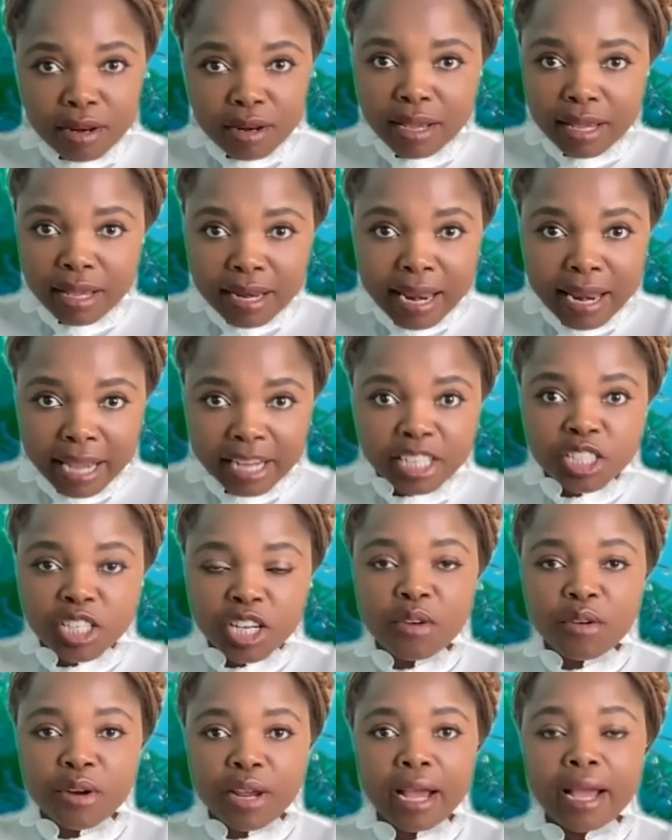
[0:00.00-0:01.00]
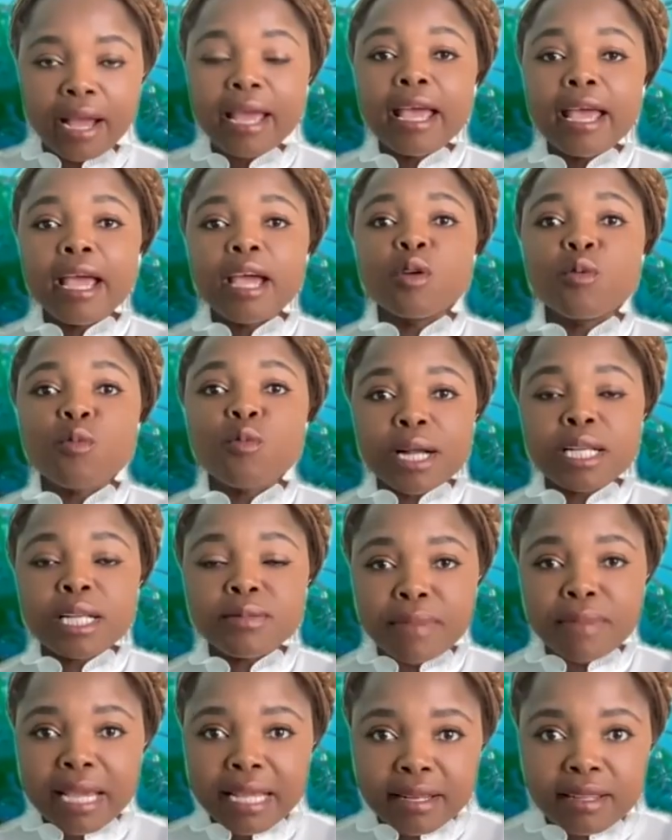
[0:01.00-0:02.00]
Nigeria, and what
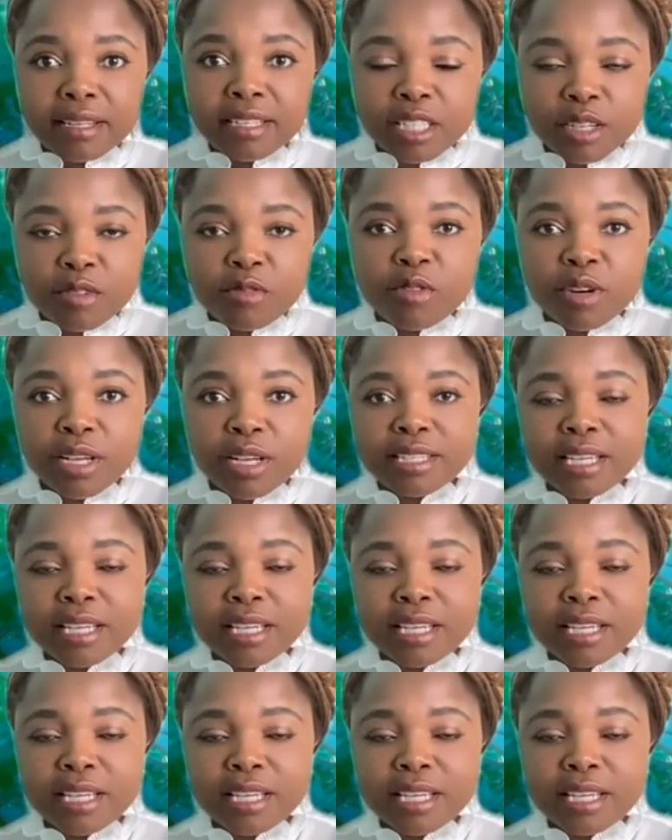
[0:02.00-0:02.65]
made the difference.